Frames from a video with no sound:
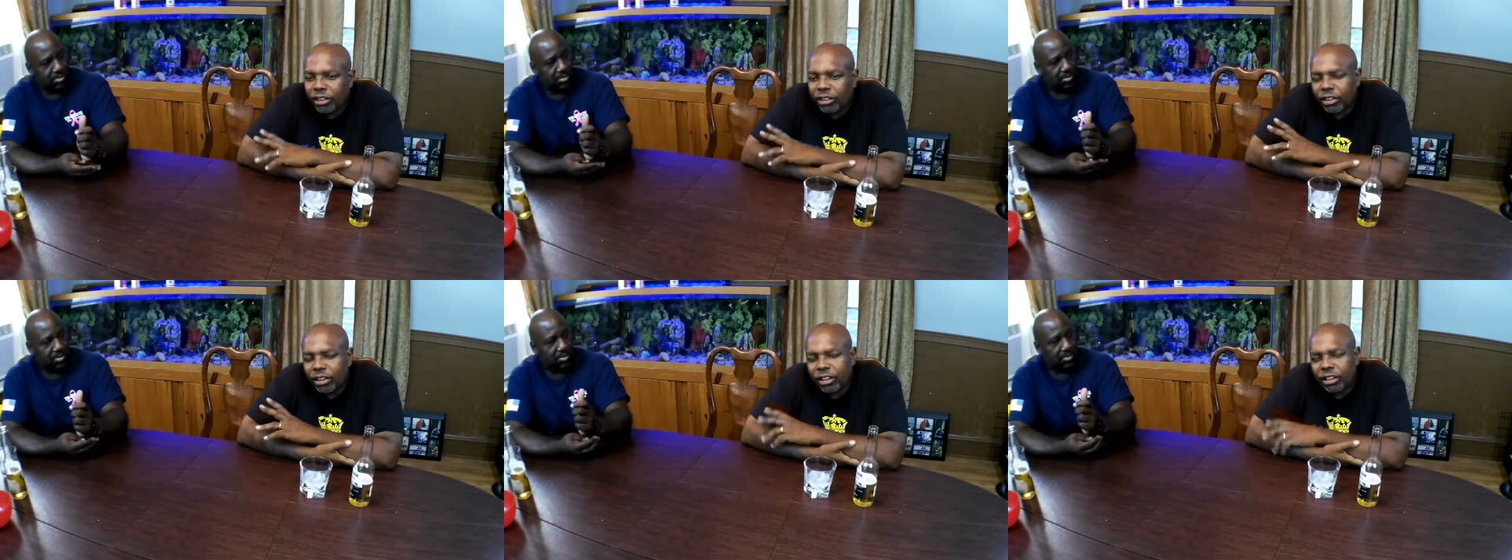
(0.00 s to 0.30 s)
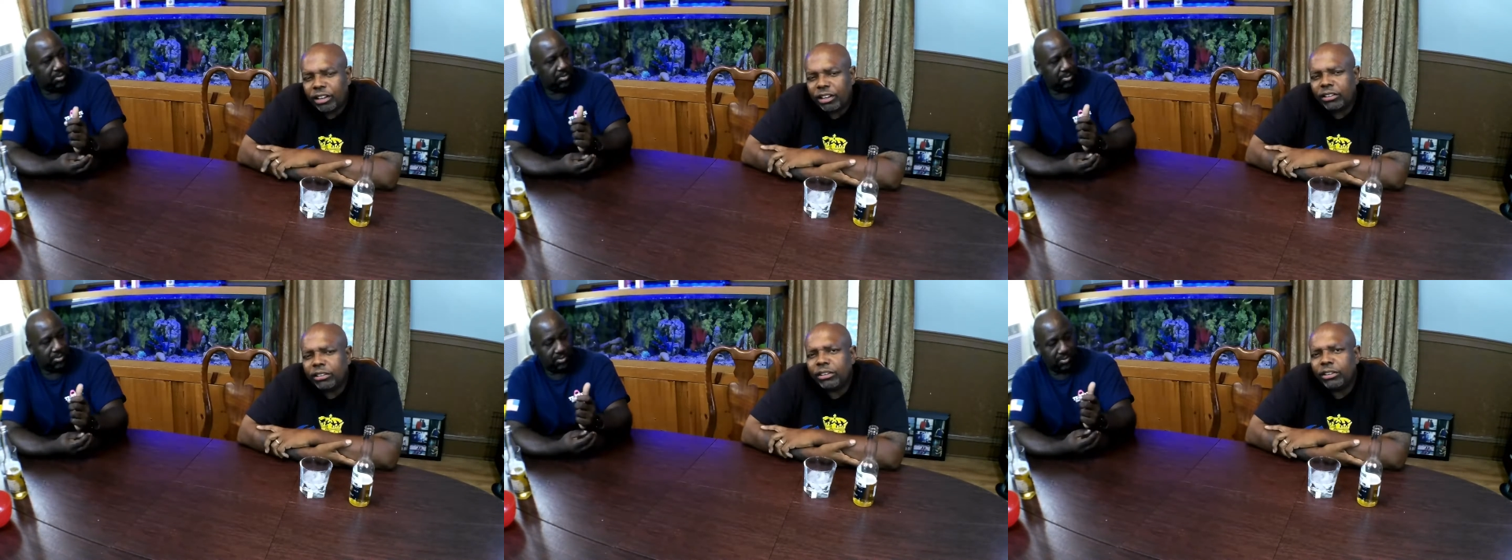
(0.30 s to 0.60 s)
Okay,
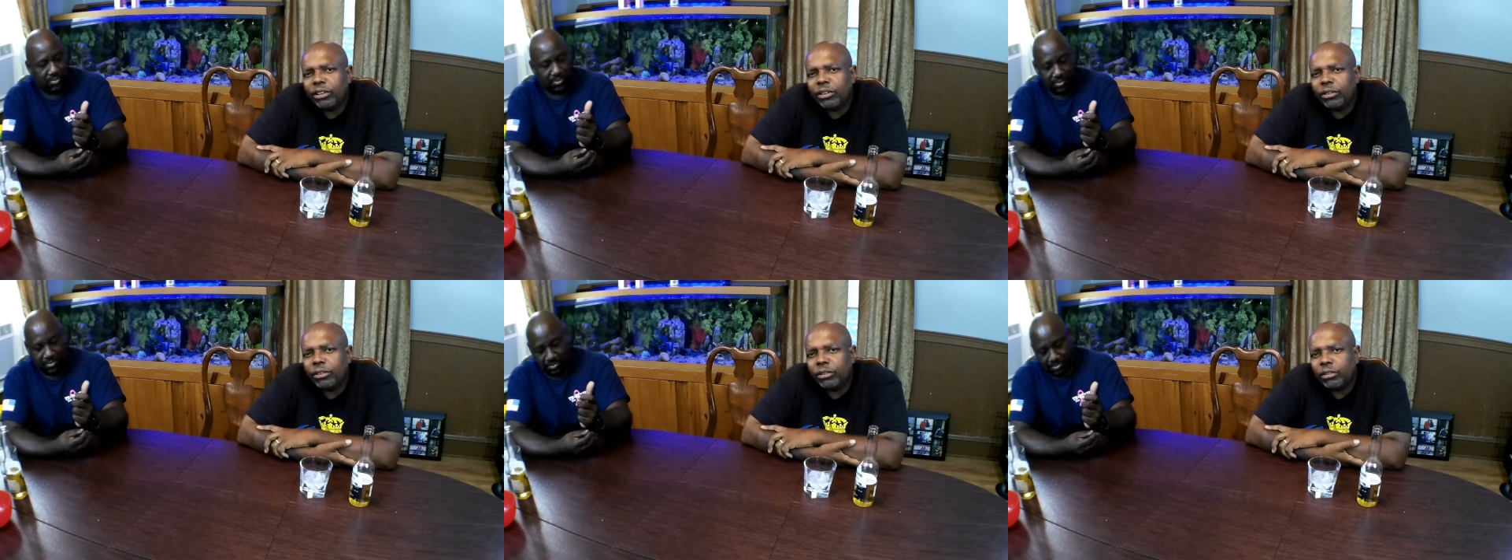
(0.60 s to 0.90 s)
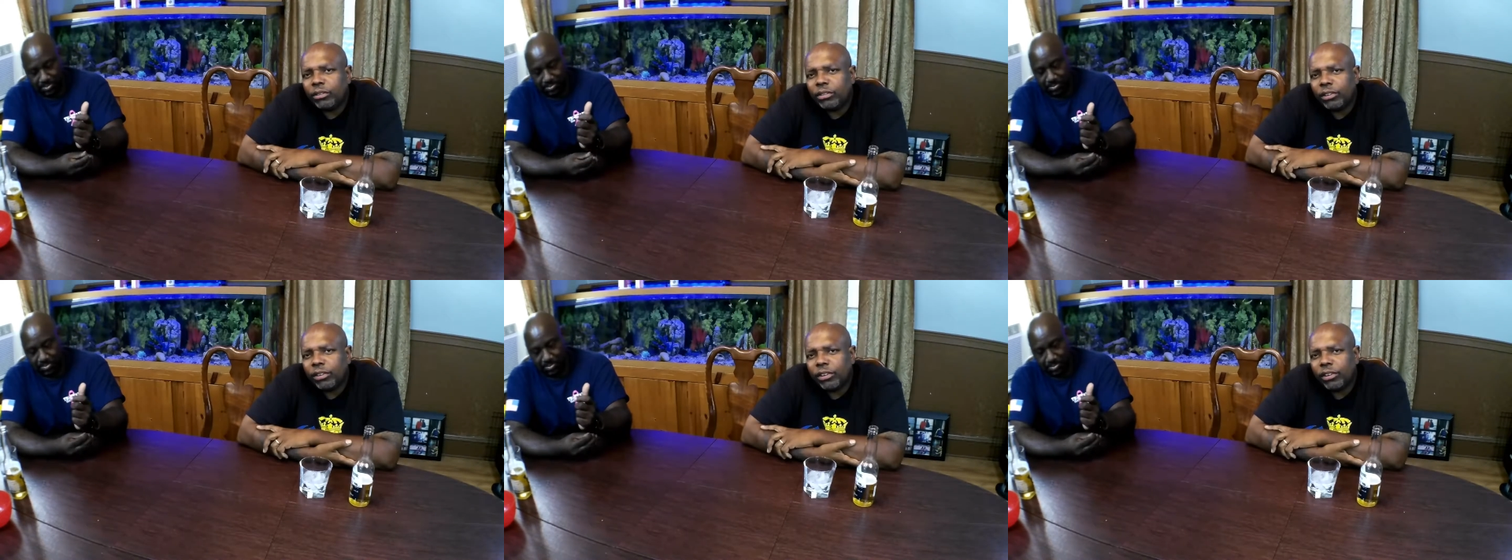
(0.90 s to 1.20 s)
illegal.
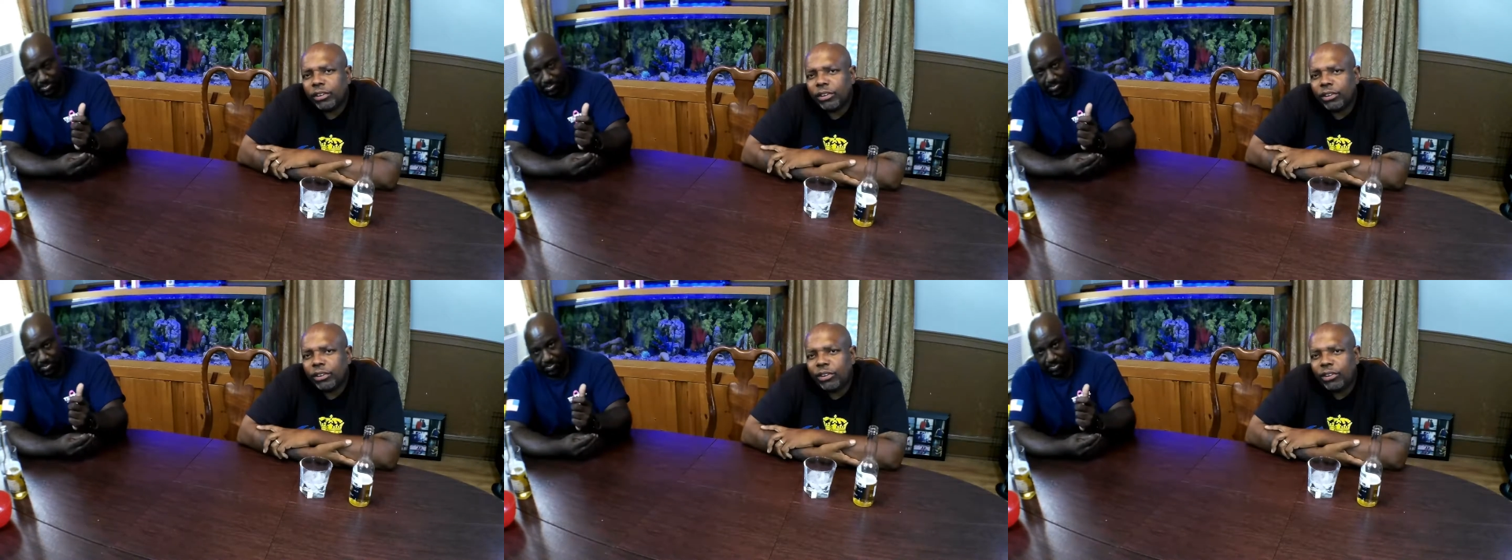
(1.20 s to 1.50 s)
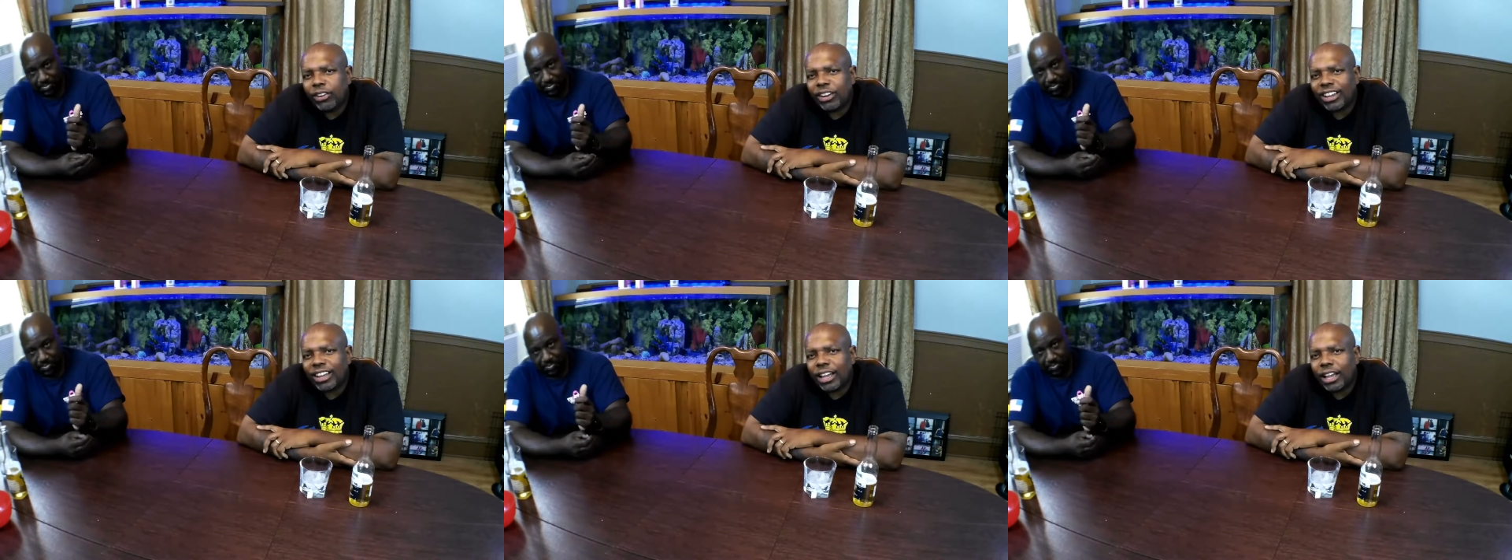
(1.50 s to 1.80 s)
Mm-hmm.
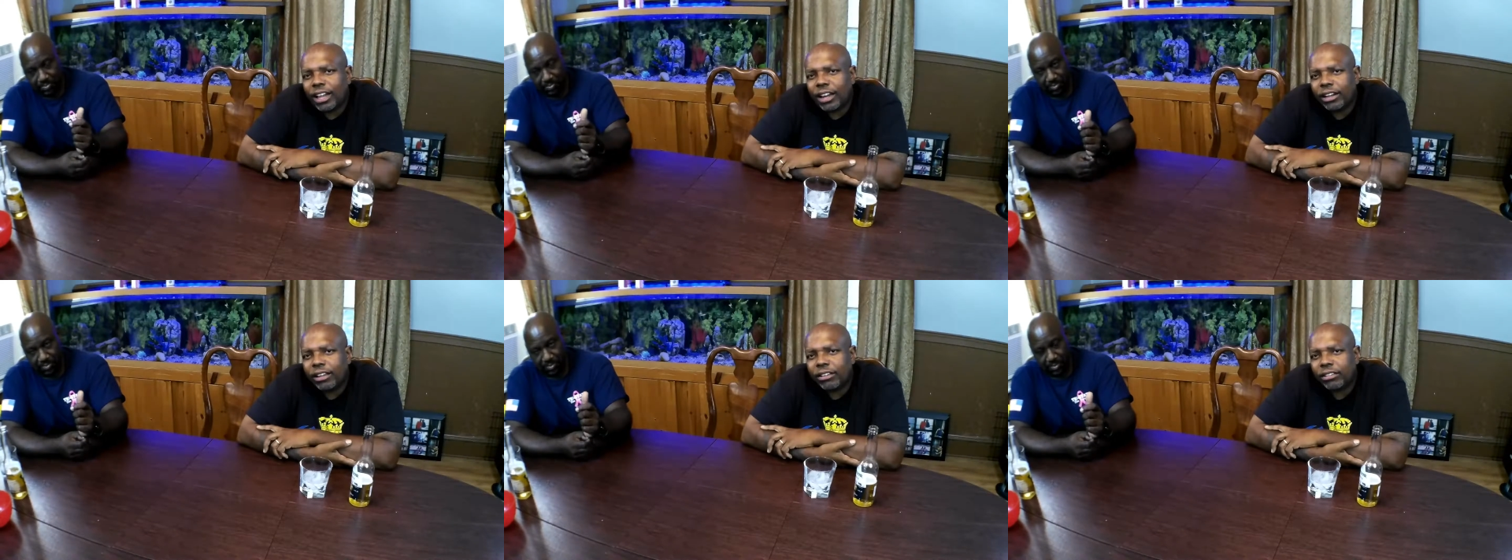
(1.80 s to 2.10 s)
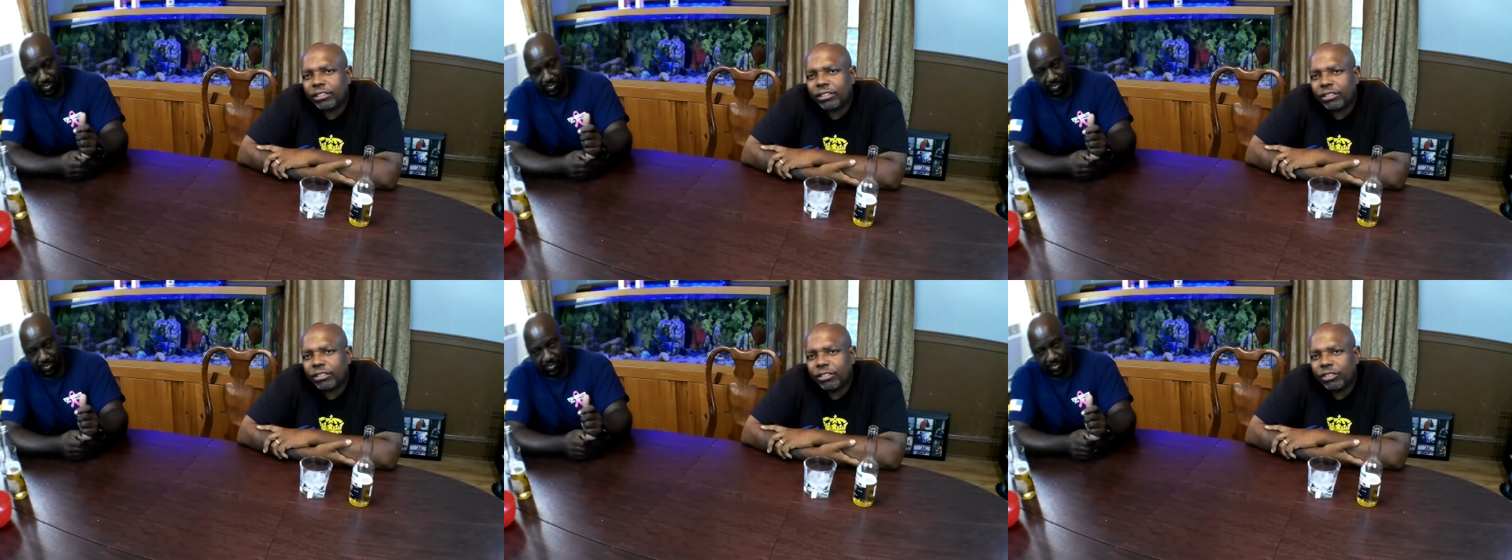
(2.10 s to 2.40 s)

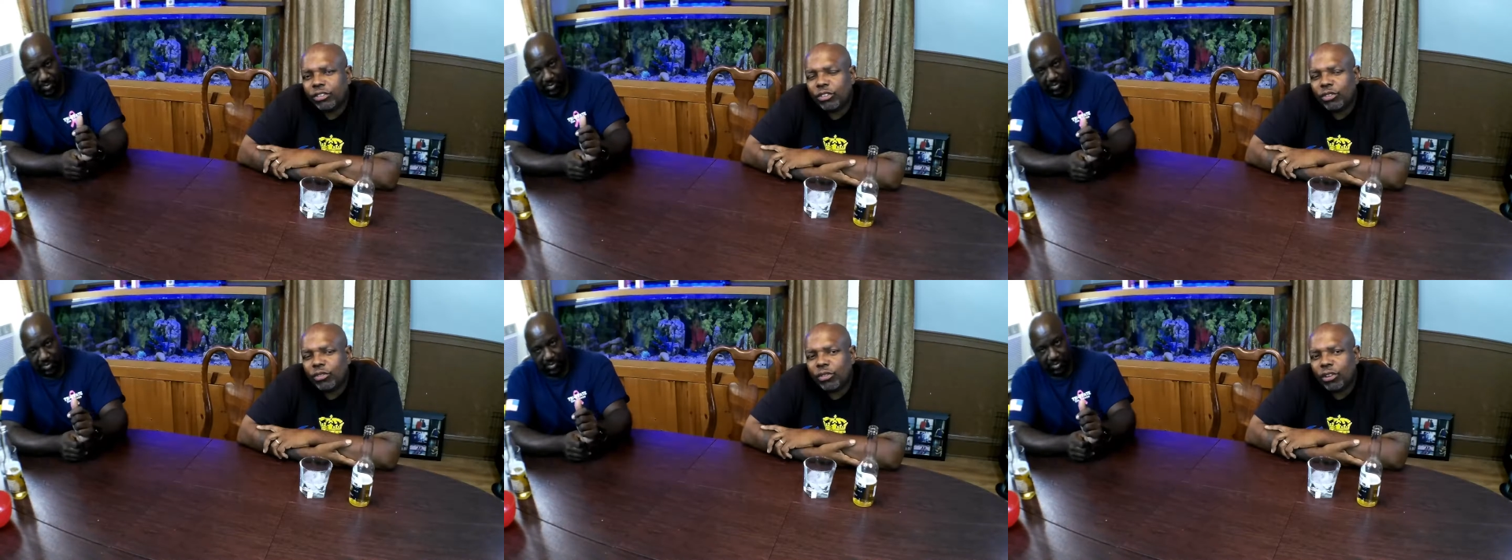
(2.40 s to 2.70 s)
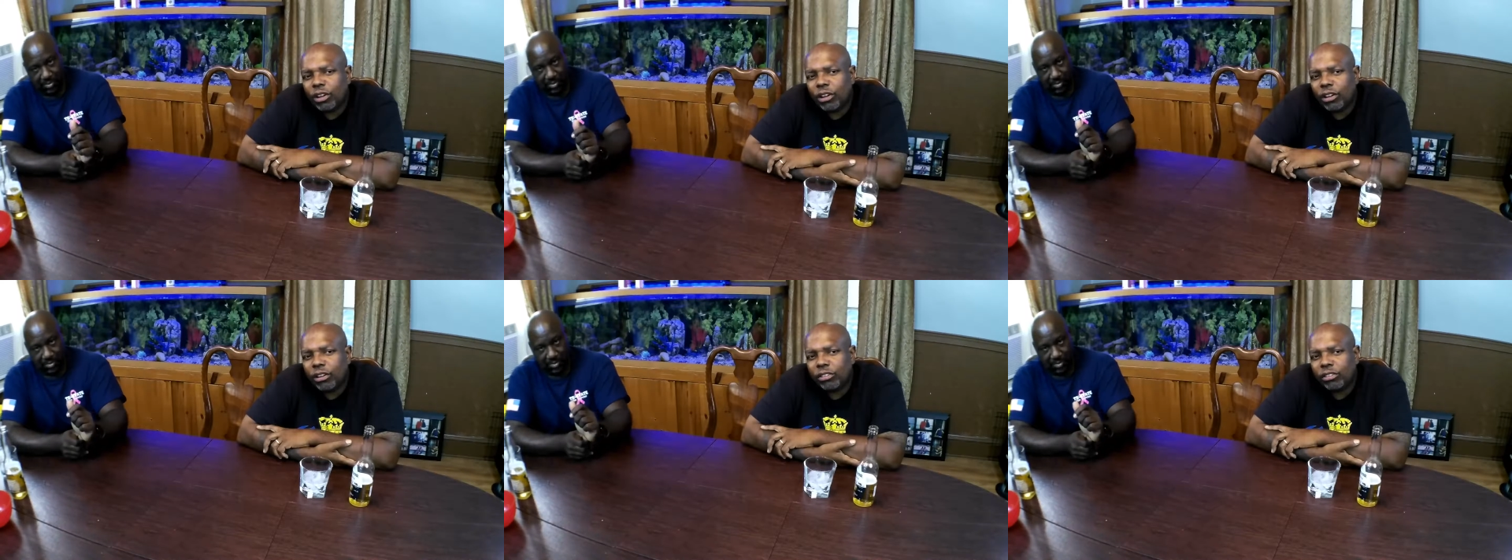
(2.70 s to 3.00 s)
Narcotics,
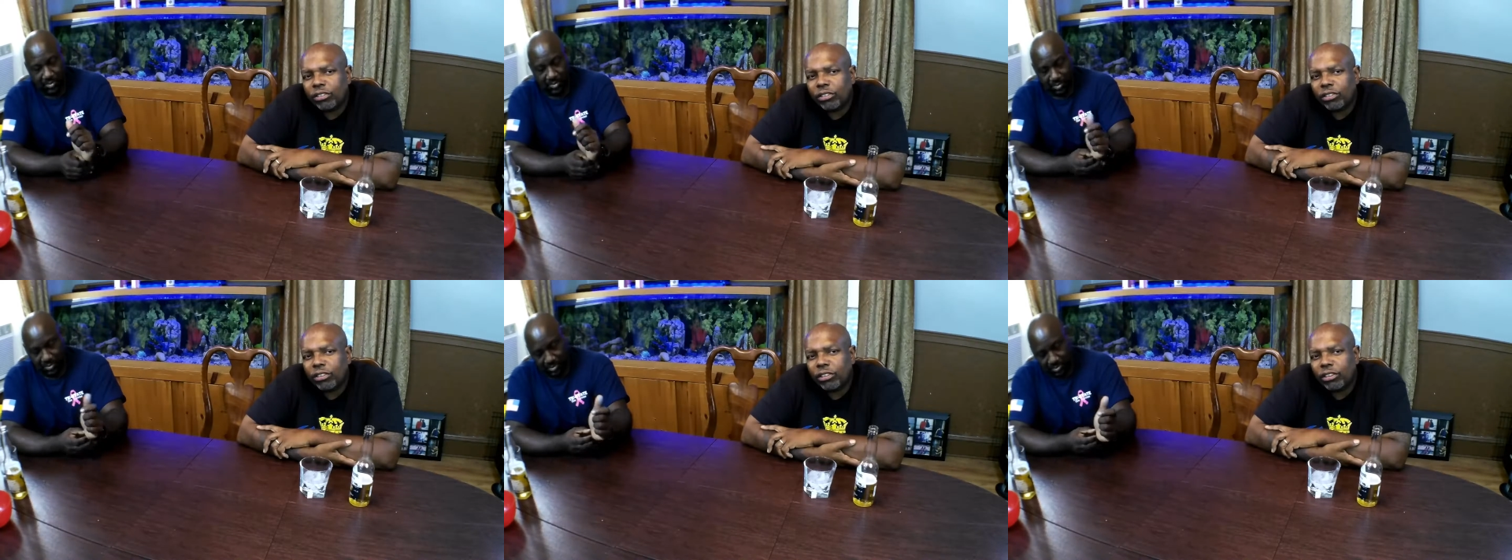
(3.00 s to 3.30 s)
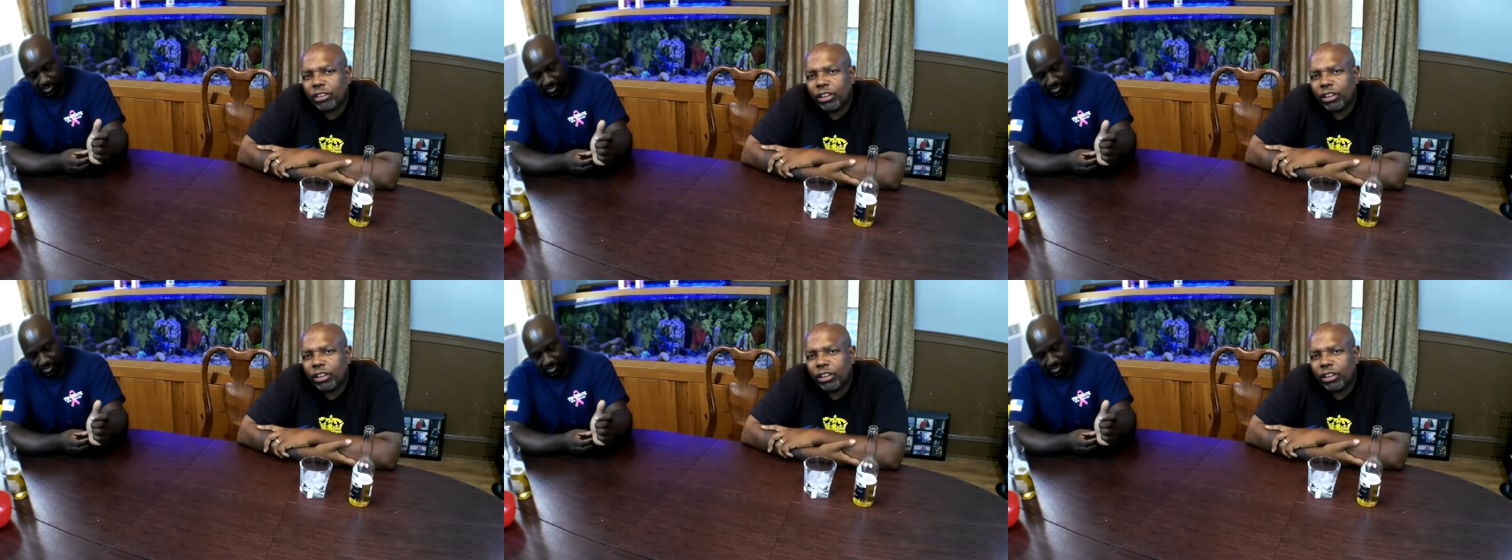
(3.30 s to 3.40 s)
drugs,